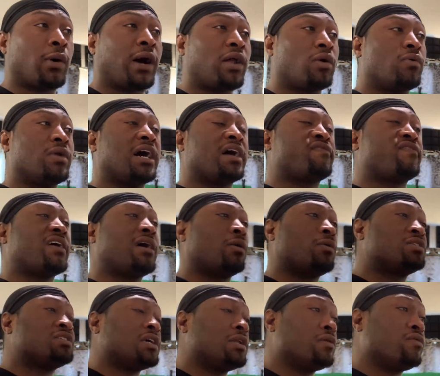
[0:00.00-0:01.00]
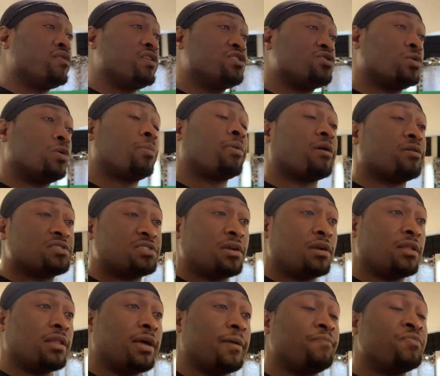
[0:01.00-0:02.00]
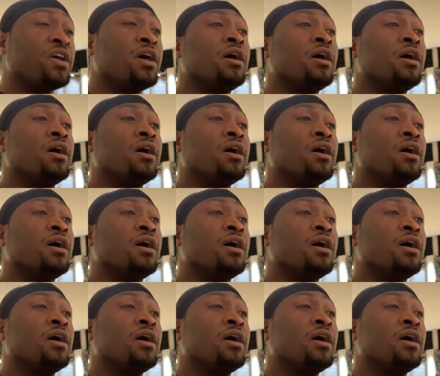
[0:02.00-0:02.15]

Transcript: I do not follow this individual personally.